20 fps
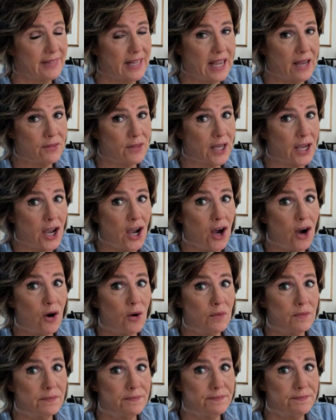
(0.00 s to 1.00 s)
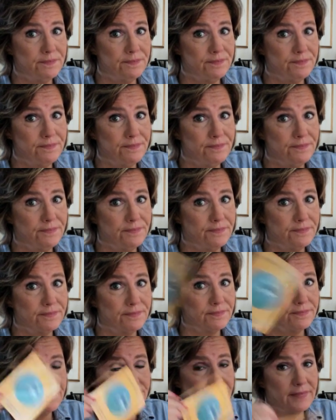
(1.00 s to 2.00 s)
Out they go.
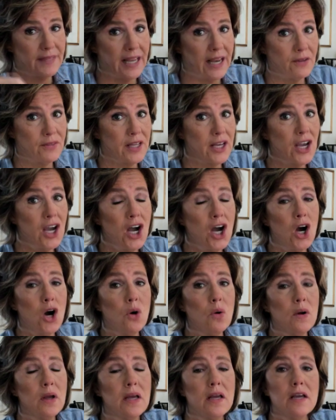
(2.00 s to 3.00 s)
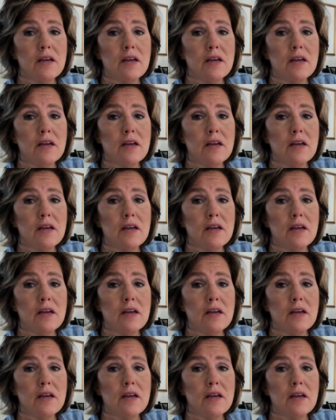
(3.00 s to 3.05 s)
Out they go.